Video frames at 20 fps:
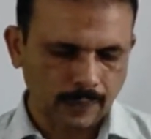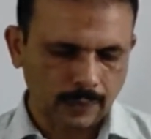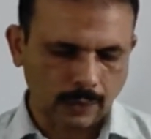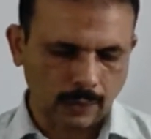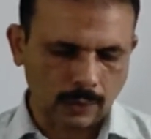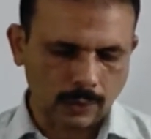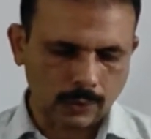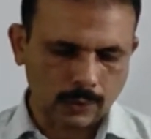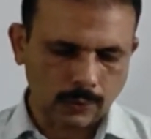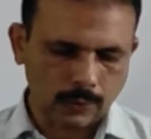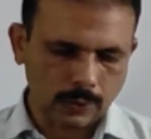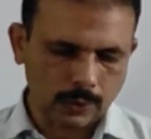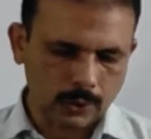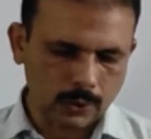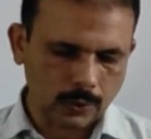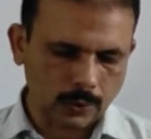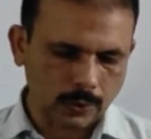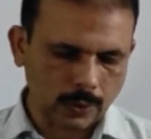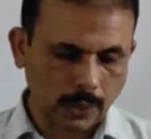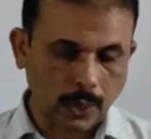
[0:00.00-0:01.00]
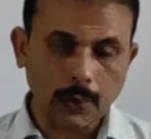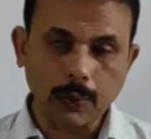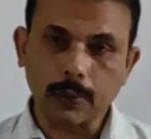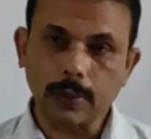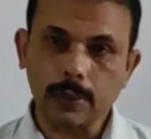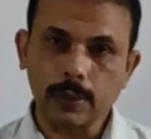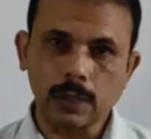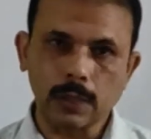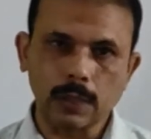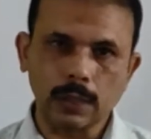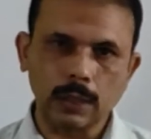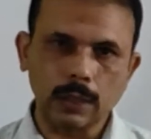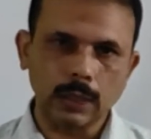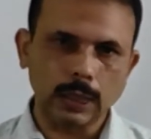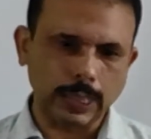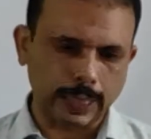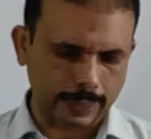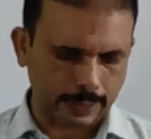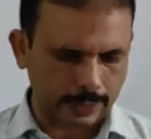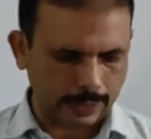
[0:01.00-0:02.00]
Tarun's voice showed curiosity
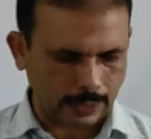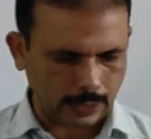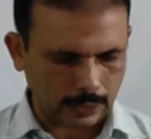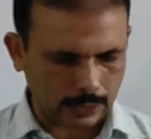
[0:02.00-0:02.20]
and